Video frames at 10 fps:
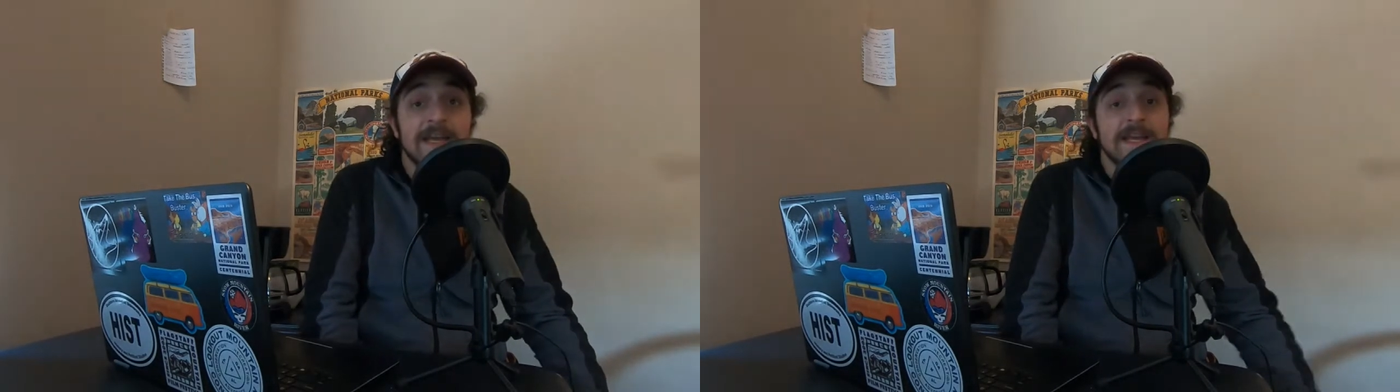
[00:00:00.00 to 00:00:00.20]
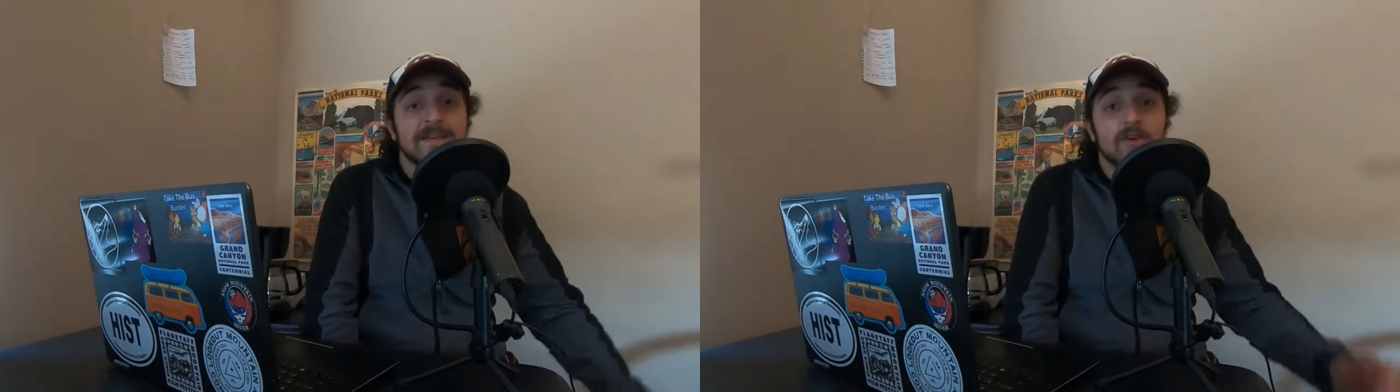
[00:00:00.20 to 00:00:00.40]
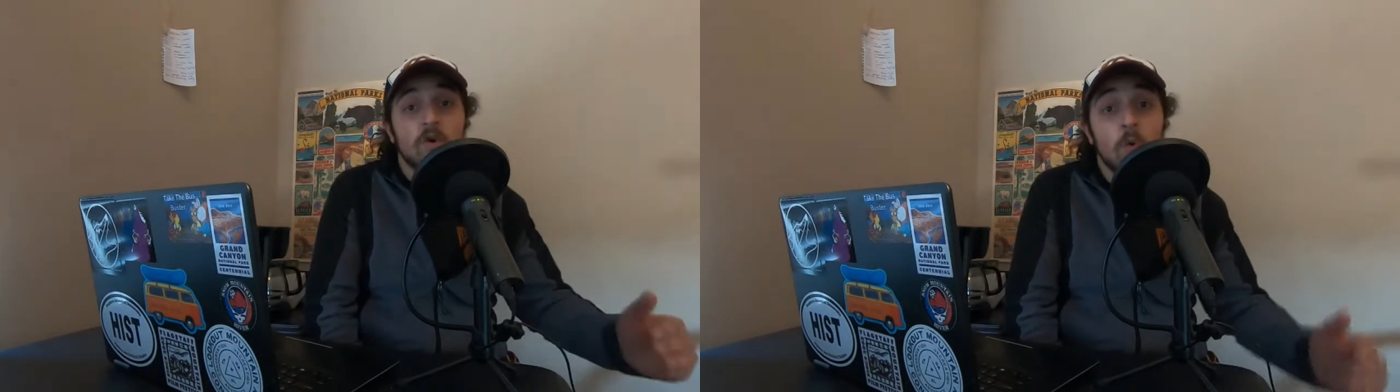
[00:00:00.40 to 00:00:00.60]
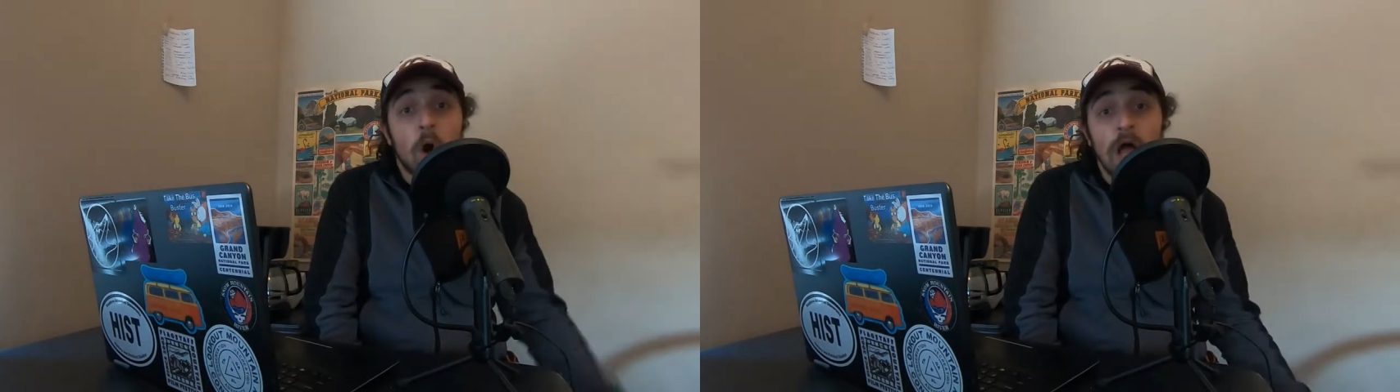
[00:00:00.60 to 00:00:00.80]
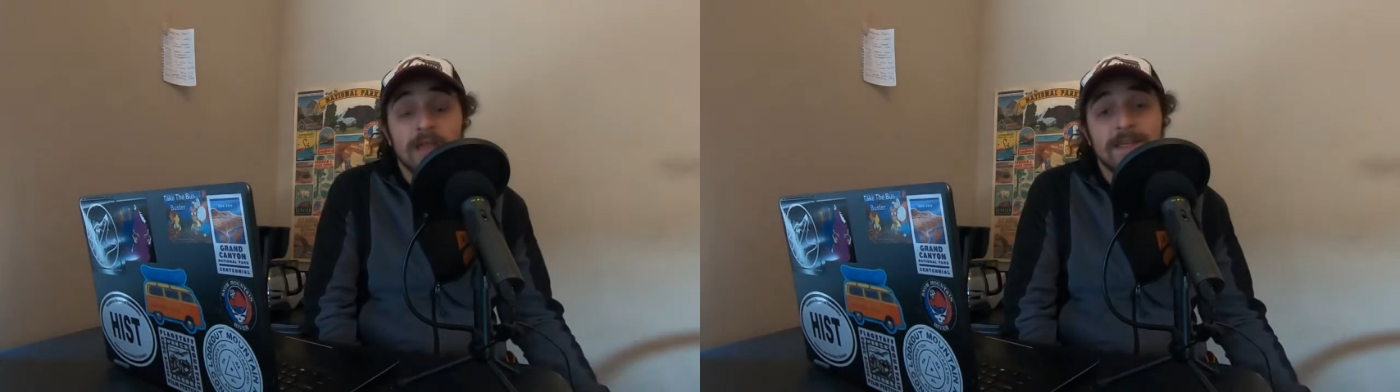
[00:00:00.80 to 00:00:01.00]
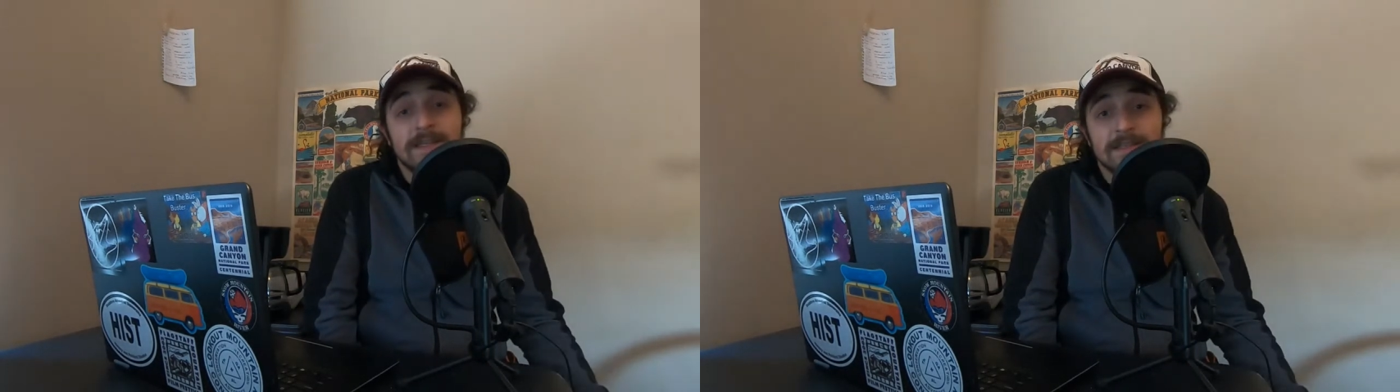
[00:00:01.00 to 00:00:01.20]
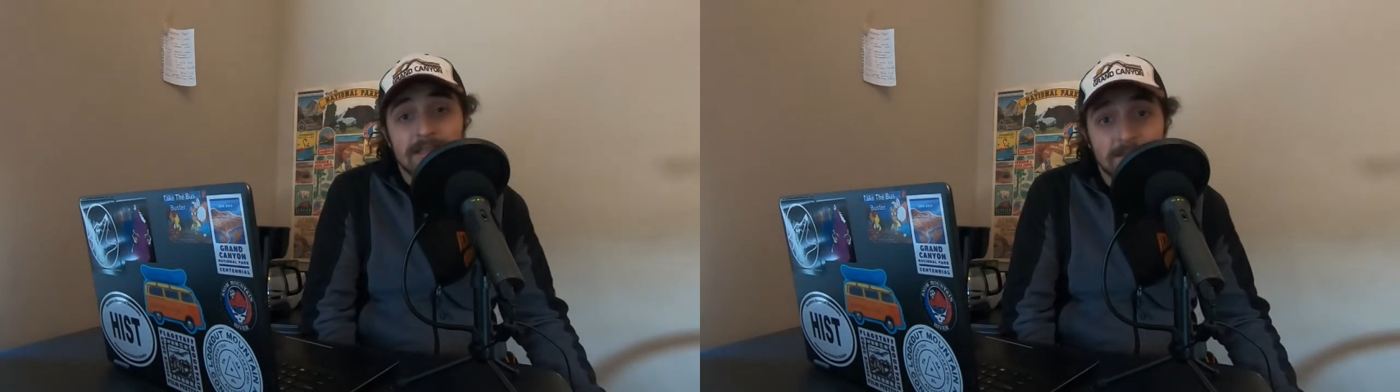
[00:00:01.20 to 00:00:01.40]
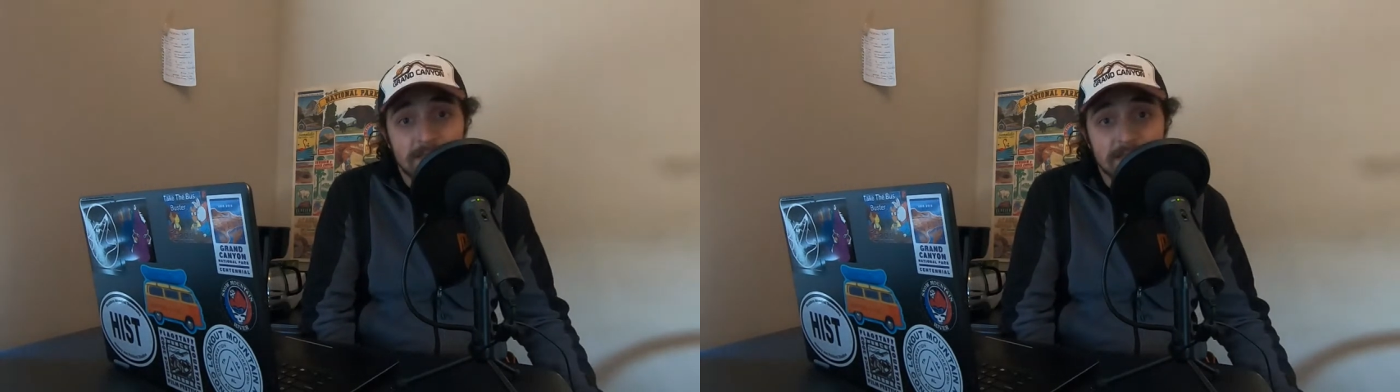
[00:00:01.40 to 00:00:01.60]
is a quality
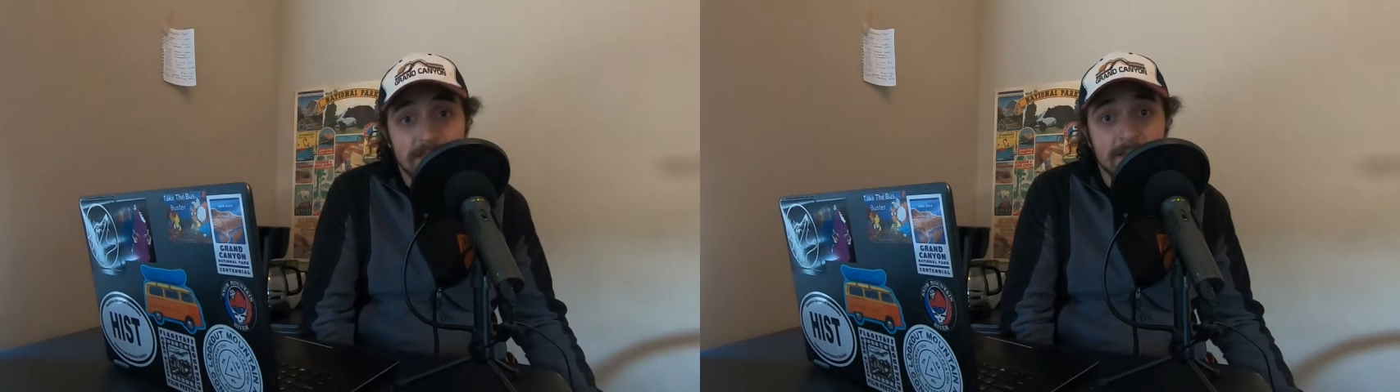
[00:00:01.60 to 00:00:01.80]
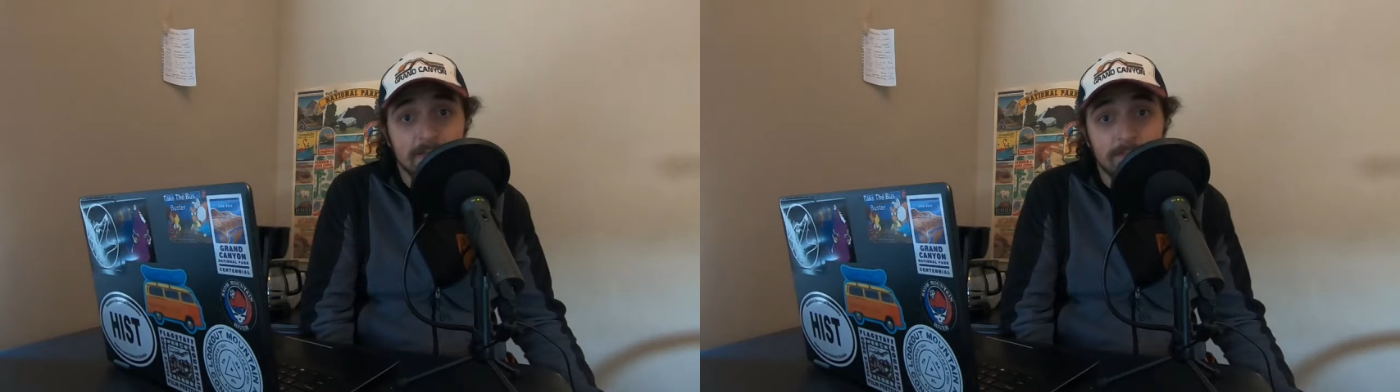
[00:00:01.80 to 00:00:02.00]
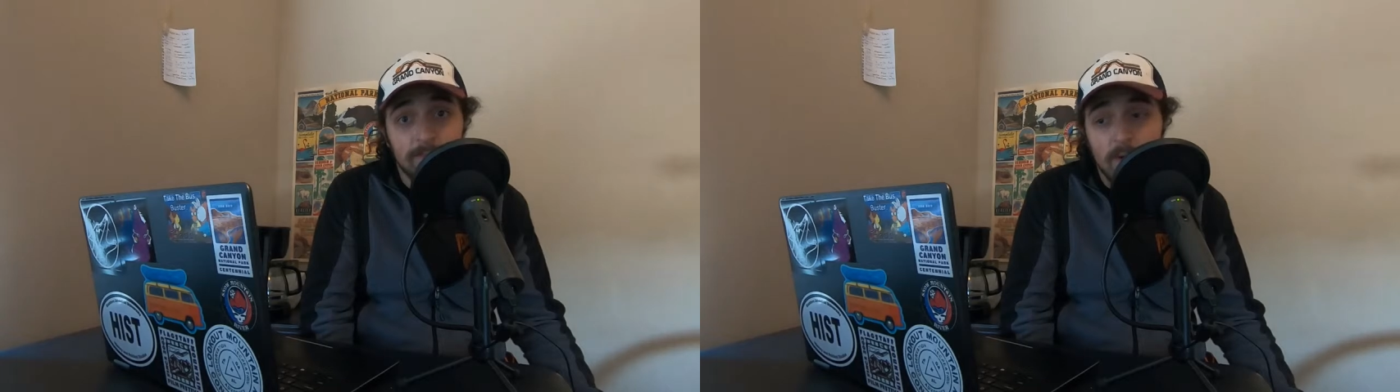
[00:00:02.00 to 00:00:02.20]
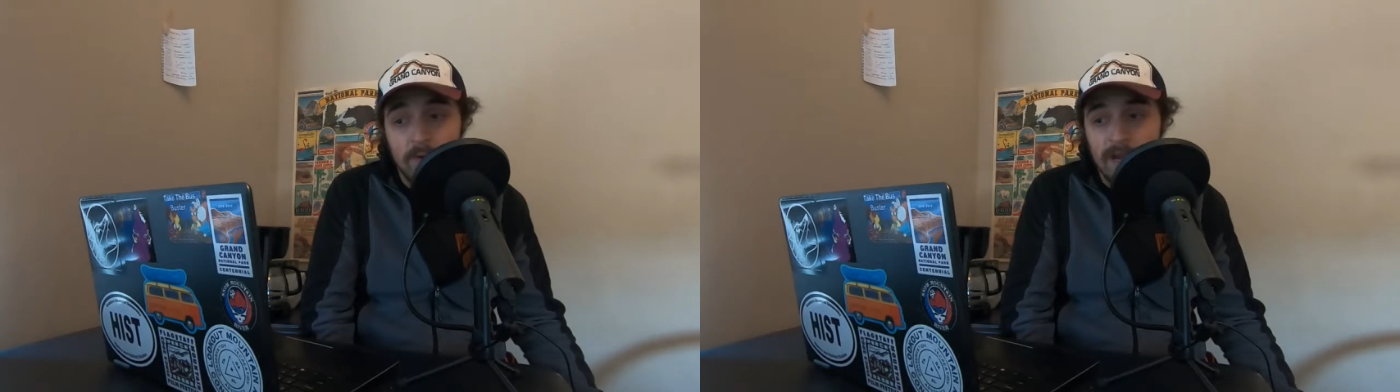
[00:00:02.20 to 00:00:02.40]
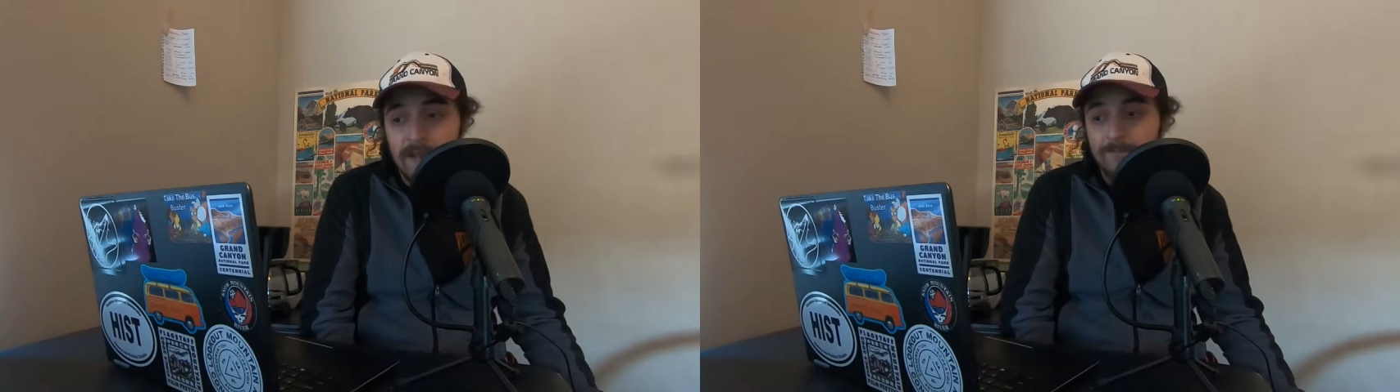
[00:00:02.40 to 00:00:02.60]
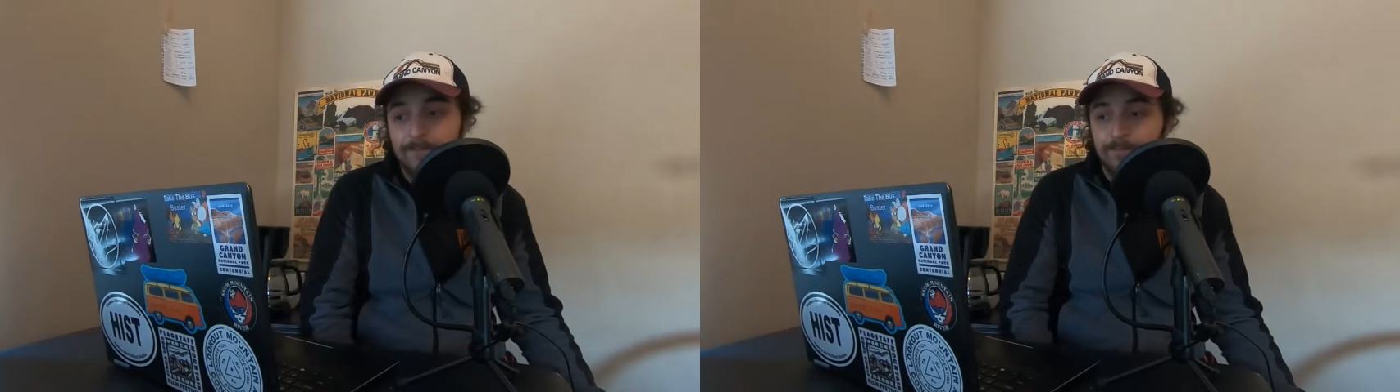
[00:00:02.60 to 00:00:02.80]
sleep system, okay?